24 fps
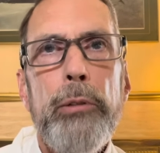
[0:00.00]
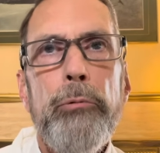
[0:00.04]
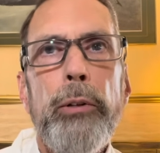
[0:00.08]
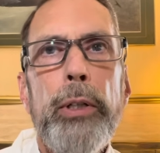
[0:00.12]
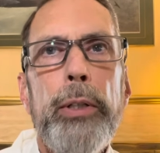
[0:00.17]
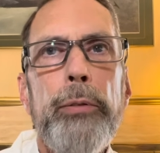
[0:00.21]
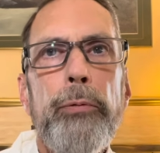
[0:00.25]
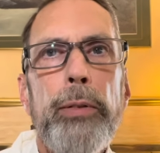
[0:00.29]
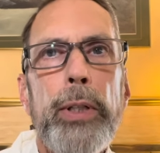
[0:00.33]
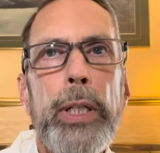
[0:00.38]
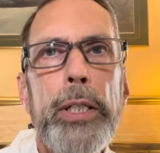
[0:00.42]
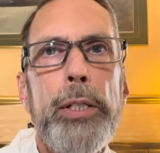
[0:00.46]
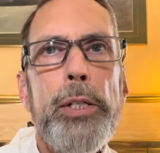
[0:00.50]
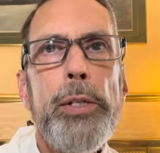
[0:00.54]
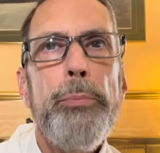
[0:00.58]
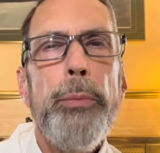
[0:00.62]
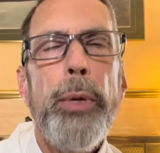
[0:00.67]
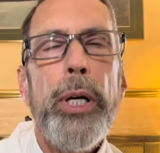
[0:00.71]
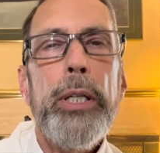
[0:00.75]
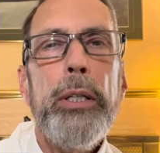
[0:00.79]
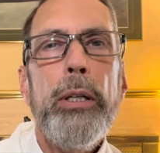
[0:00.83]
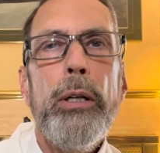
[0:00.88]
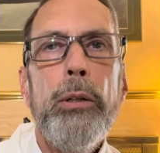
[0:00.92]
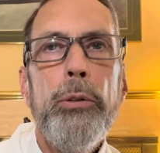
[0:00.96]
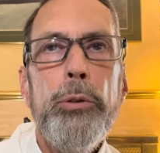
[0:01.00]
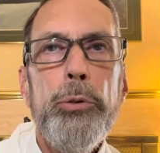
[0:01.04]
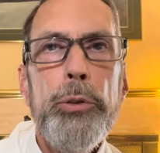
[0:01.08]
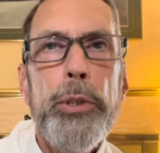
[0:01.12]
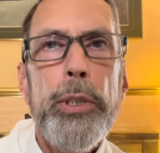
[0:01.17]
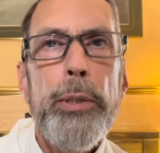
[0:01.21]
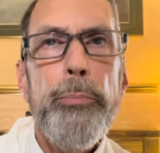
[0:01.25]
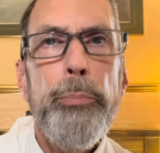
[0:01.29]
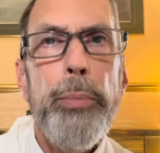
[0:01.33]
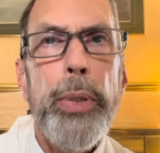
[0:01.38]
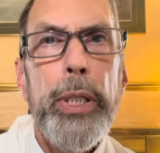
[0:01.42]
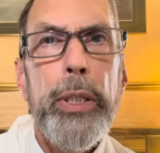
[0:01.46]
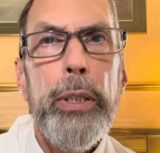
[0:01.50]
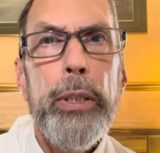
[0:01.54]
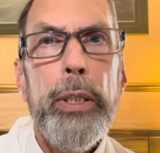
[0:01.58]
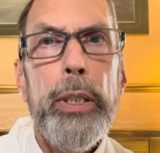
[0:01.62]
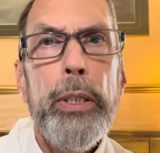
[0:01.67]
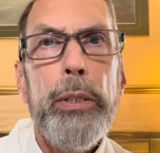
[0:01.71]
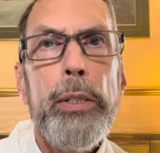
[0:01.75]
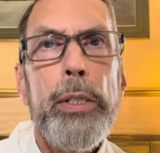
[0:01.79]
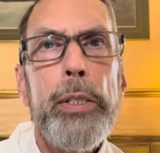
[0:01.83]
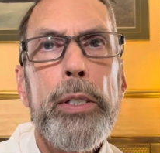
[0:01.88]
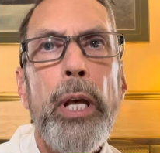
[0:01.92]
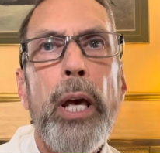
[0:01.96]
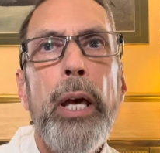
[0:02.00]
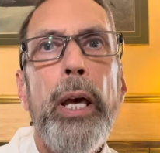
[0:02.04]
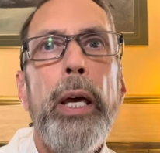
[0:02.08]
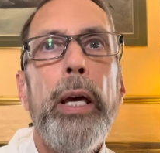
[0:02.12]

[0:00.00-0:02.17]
reflects my own opinions